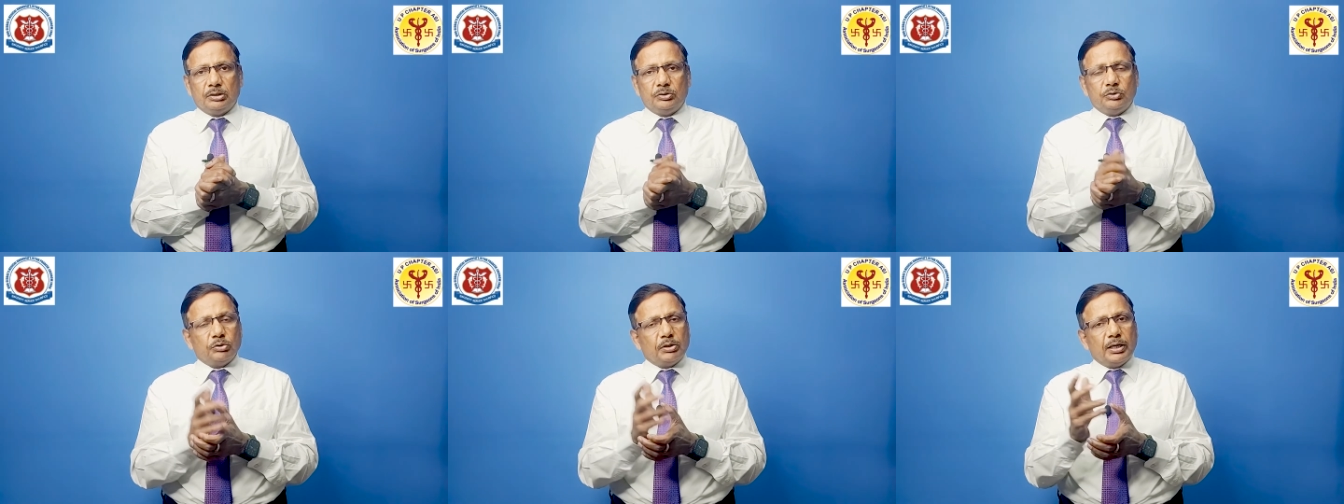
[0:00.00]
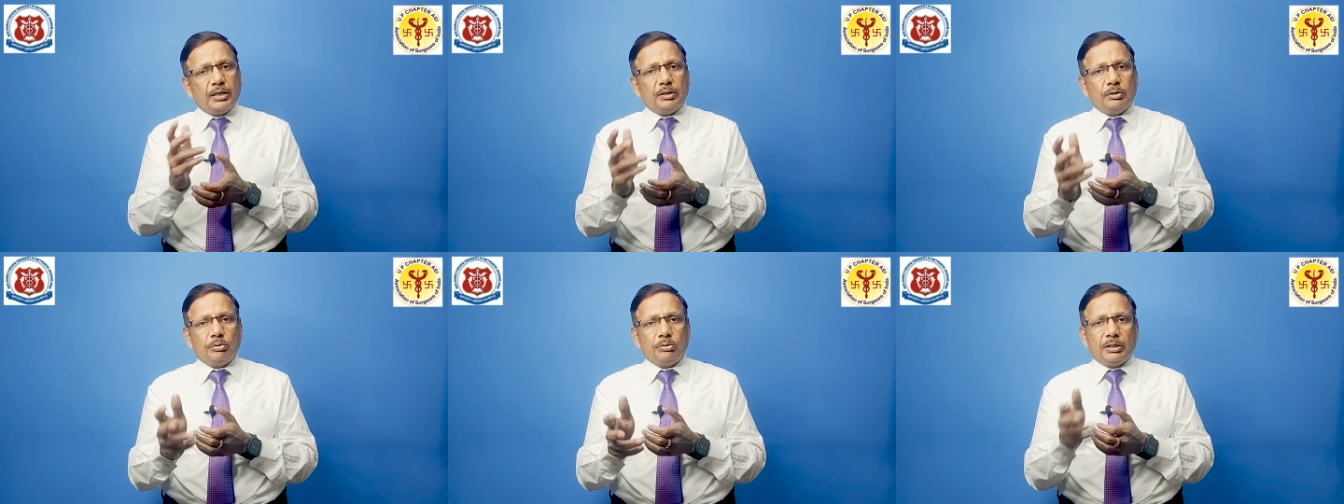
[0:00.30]
You
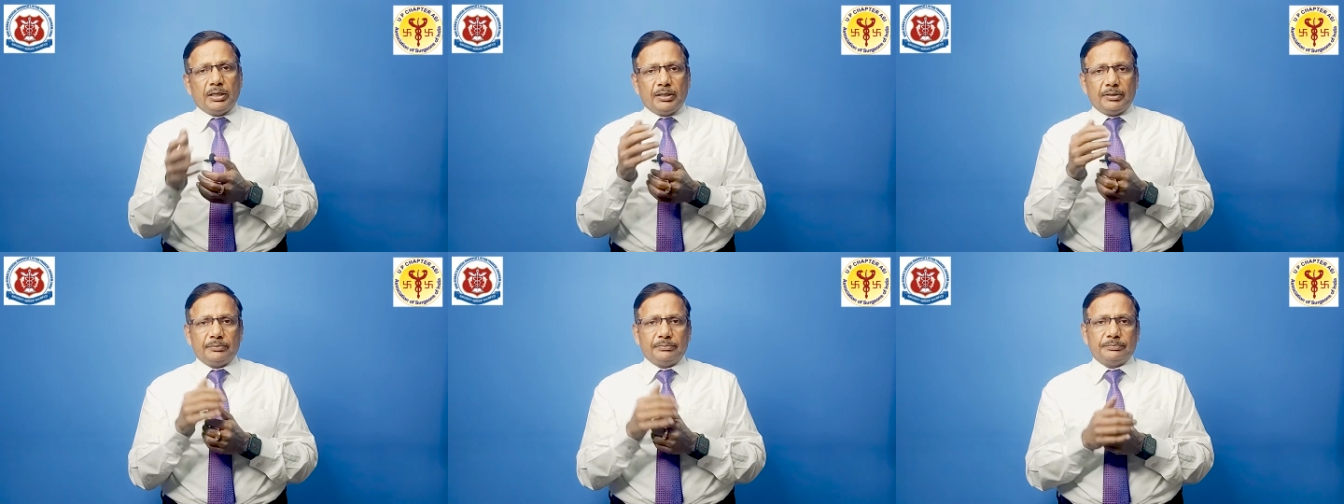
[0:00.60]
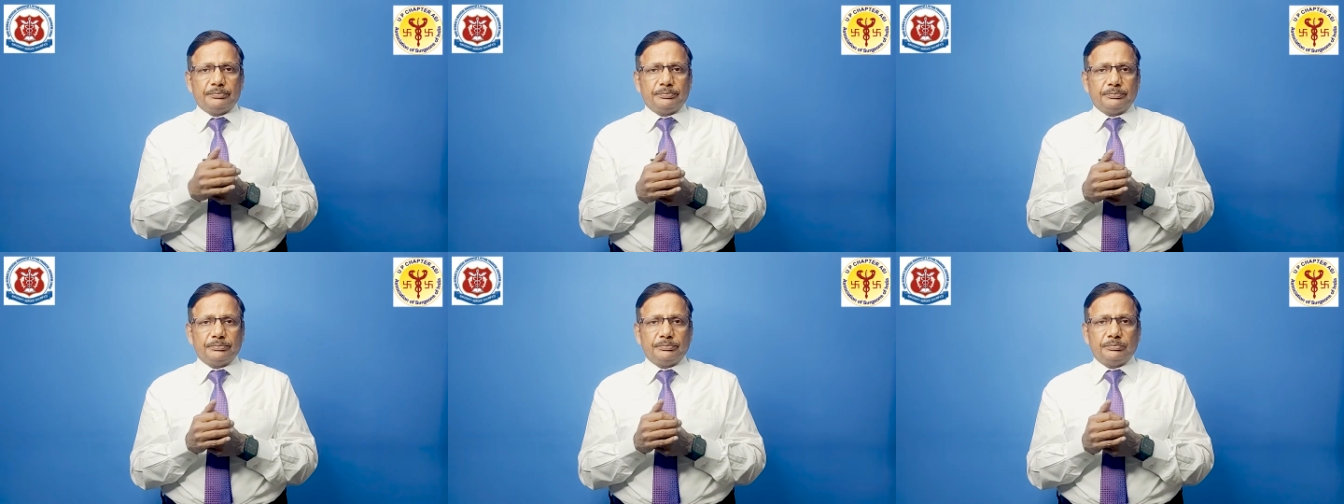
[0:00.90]
can do that.
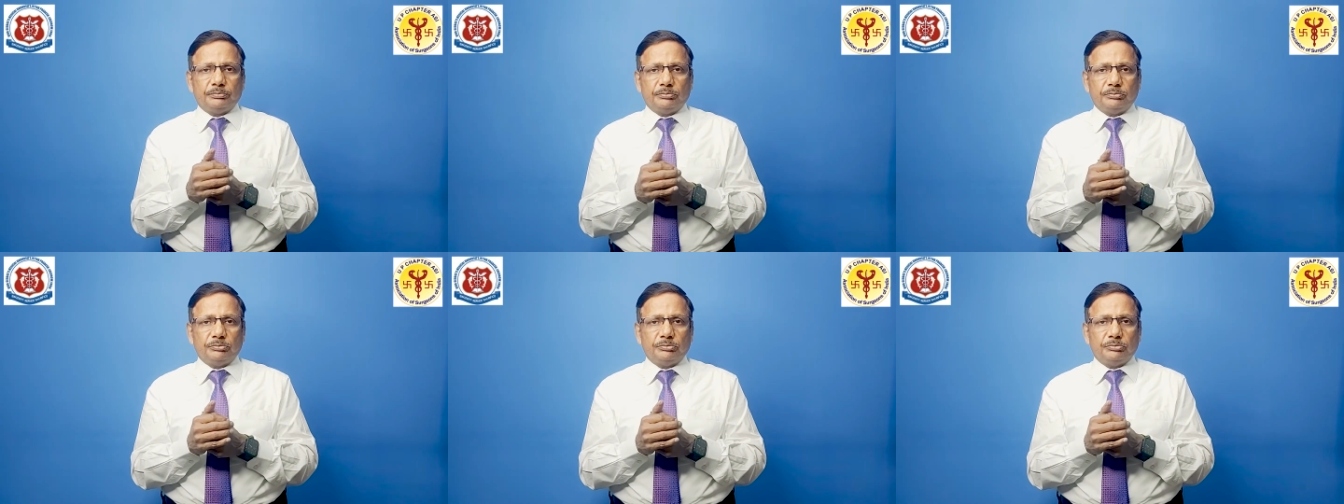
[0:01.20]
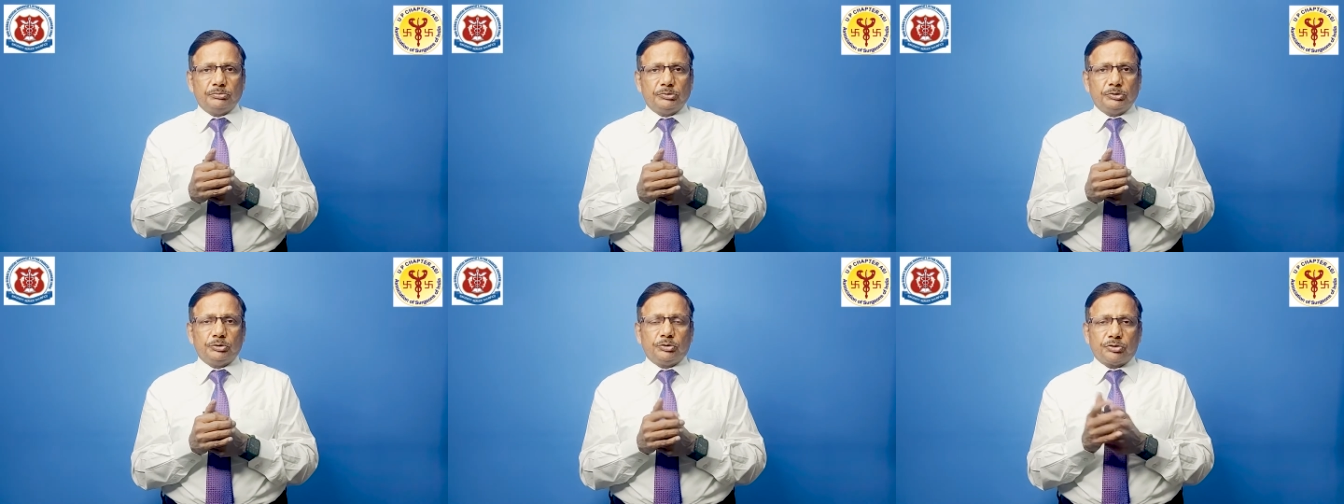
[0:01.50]

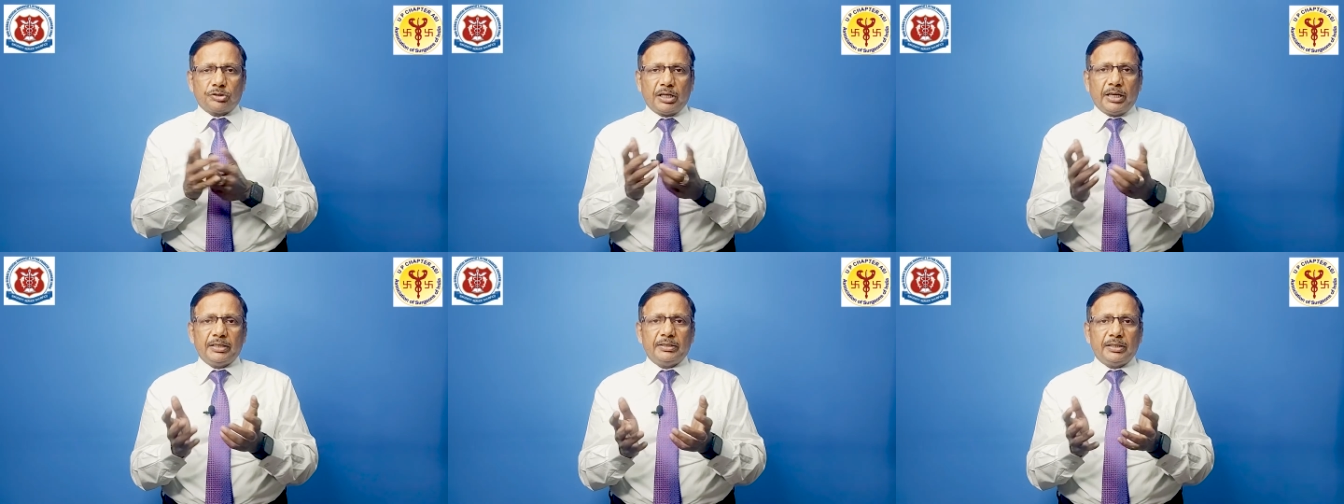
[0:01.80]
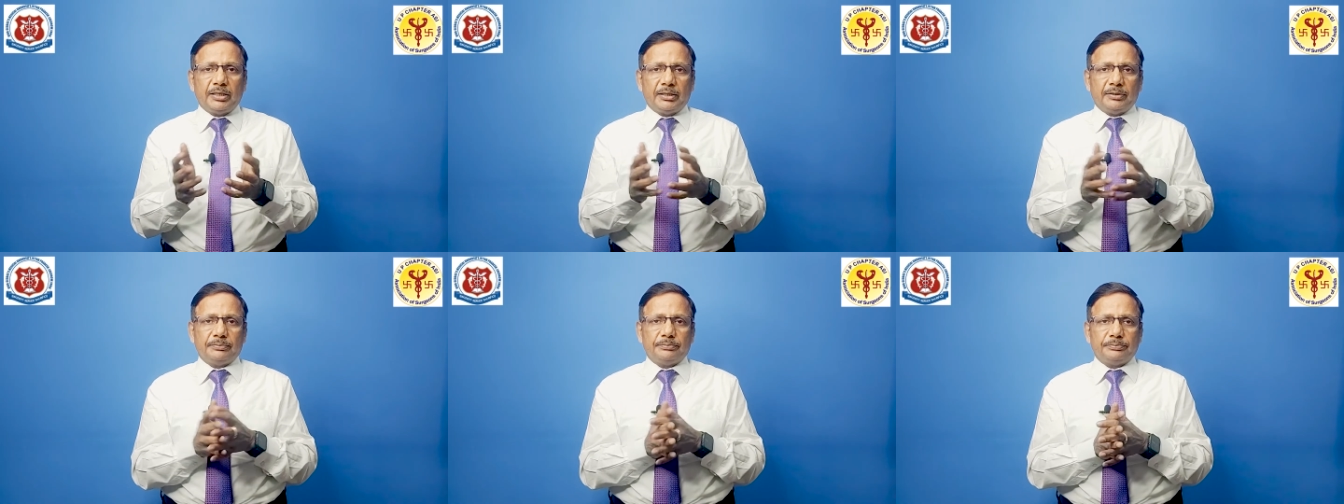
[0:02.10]
You try
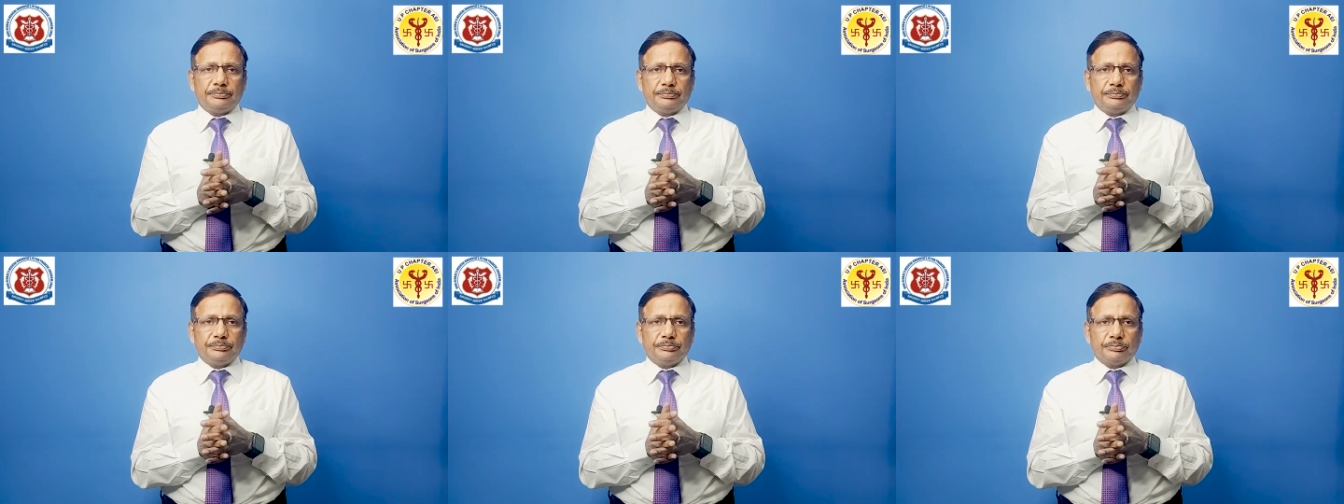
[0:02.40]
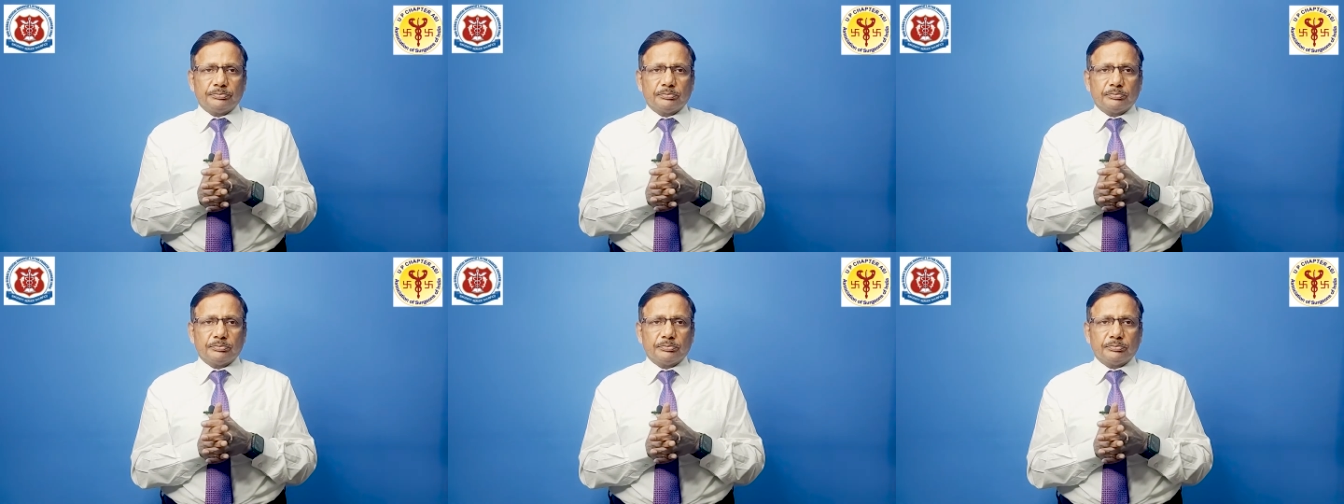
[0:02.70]
that.